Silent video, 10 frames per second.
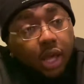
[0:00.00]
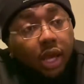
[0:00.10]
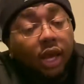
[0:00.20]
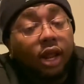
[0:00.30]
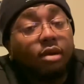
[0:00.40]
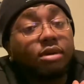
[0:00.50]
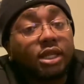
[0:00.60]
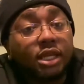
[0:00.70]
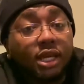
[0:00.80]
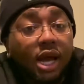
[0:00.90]
And I'ma
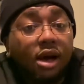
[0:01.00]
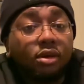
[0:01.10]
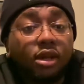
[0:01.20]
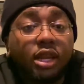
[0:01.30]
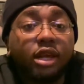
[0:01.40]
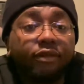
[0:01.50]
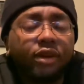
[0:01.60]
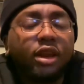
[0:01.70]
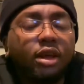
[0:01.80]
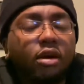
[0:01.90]
see y'all on the next
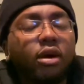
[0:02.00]
video.